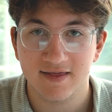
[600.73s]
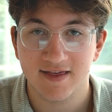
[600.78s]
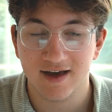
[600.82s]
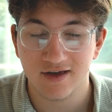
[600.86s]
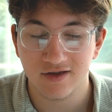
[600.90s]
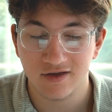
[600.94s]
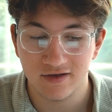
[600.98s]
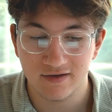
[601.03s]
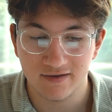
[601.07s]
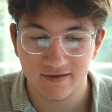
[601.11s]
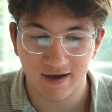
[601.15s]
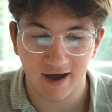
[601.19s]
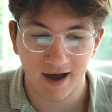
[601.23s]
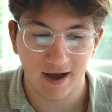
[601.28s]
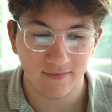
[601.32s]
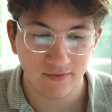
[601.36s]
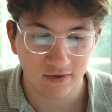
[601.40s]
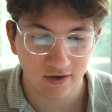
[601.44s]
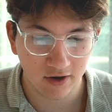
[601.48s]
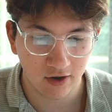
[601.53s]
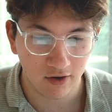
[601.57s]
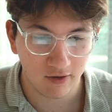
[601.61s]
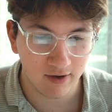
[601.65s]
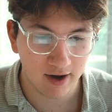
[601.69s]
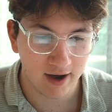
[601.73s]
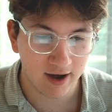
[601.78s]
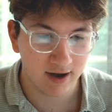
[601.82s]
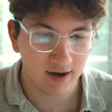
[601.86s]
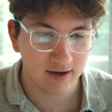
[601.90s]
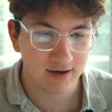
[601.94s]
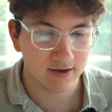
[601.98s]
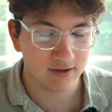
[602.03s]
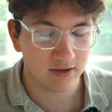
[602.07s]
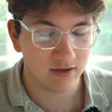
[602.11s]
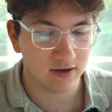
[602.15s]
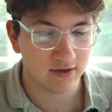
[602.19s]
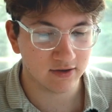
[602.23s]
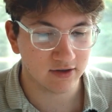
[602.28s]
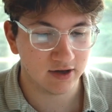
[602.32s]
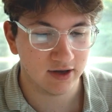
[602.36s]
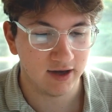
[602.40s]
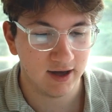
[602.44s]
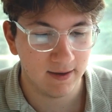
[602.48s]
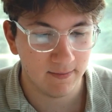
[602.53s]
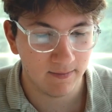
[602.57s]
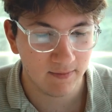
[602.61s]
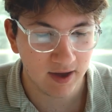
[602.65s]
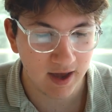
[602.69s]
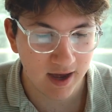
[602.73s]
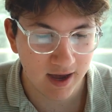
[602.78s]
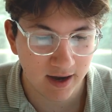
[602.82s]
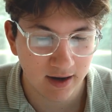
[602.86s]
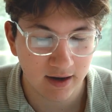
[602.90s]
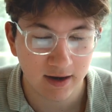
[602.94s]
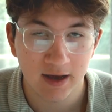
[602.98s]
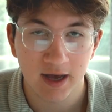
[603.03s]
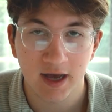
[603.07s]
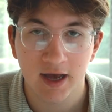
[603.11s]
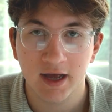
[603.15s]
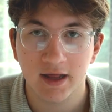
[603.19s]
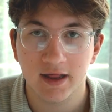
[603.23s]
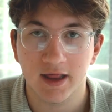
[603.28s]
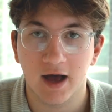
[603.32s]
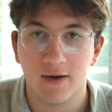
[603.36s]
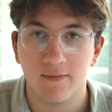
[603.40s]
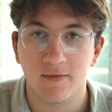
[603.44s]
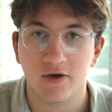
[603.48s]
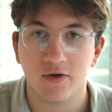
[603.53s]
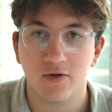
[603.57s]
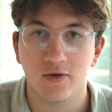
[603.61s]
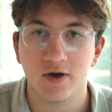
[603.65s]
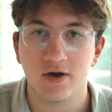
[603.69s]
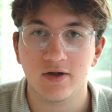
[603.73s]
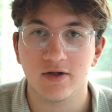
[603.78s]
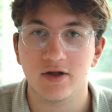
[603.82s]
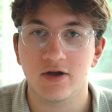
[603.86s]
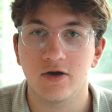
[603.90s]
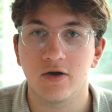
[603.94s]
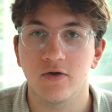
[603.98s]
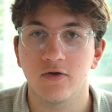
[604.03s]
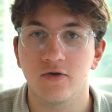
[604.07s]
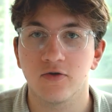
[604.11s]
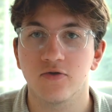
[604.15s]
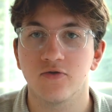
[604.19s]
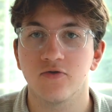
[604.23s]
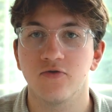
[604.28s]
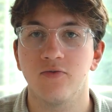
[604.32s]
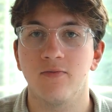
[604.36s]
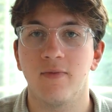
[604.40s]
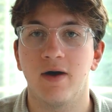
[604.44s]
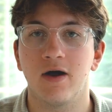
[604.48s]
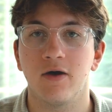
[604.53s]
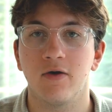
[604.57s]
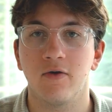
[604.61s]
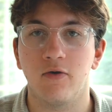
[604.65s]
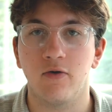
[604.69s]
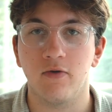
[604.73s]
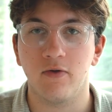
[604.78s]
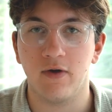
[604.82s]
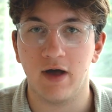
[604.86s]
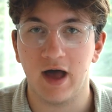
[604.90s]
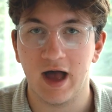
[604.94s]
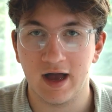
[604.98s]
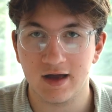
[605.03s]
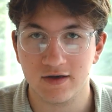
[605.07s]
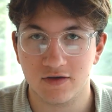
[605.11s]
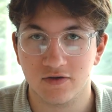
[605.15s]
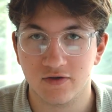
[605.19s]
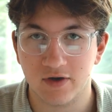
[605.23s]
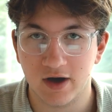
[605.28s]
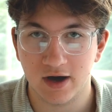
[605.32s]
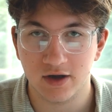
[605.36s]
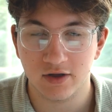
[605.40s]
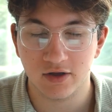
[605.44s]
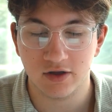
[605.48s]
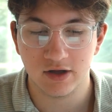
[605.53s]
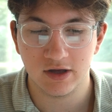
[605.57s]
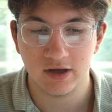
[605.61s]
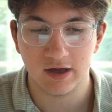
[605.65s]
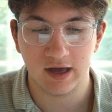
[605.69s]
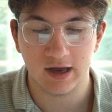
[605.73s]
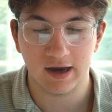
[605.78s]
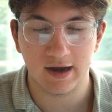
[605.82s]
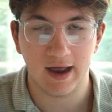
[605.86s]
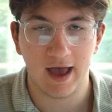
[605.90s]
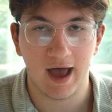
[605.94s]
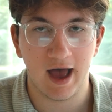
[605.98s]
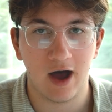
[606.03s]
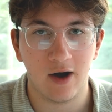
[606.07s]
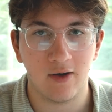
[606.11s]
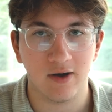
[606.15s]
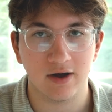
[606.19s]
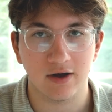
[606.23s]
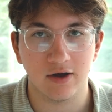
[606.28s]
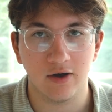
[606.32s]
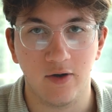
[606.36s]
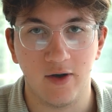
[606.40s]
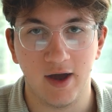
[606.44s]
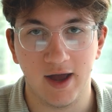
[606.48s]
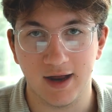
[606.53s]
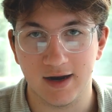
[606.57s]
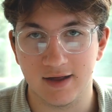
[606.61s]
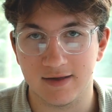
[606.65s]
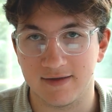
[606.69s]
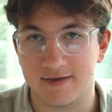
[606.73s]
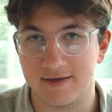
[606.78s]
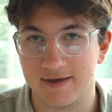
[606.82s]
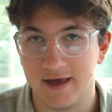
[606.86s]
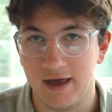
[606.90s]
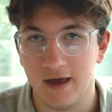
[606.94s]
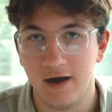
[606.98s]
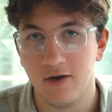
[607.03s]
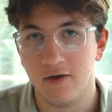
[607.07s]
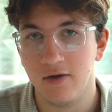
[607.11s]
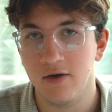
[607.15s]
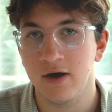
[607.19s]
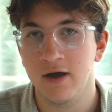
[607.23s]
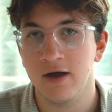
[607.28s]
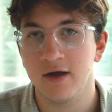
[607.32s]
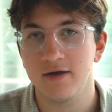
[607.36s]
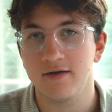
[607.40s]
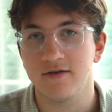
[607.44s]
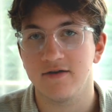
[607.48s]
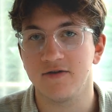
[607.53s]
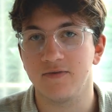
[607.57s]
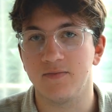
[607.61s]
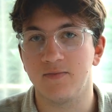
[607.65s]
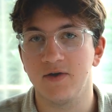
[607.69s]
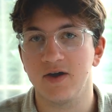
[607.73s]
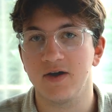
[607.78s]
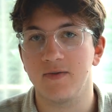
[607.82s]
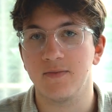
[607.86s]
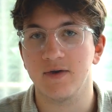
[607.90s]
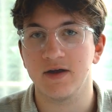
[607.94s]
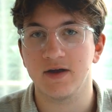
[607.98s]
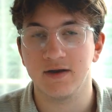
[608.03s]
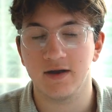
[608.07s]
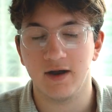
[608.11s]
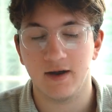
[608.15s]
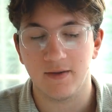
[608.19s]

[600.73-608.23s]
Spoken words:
it's actually time to go ahead and launch a campaign. Now I'm gonna quickly go through my whole ad strategy and how I go ahead and scale these big